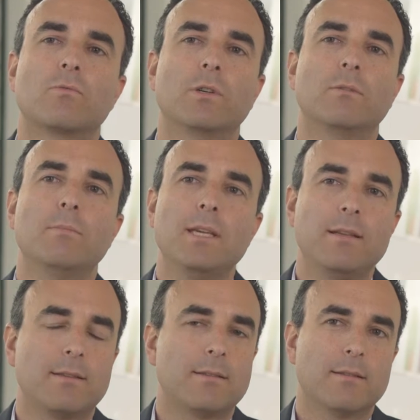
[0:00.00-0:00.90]
will
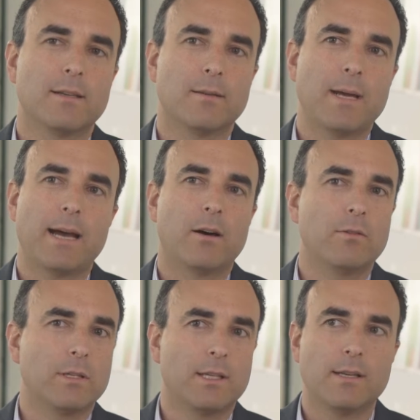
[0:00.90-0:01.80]
meet,
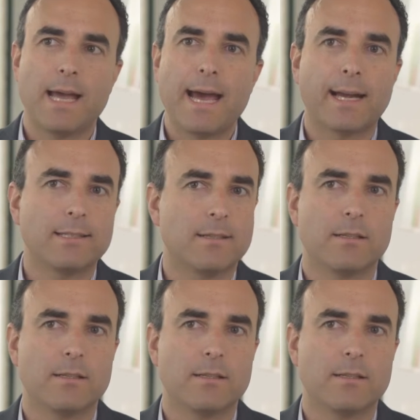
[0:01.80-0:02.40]
how it can act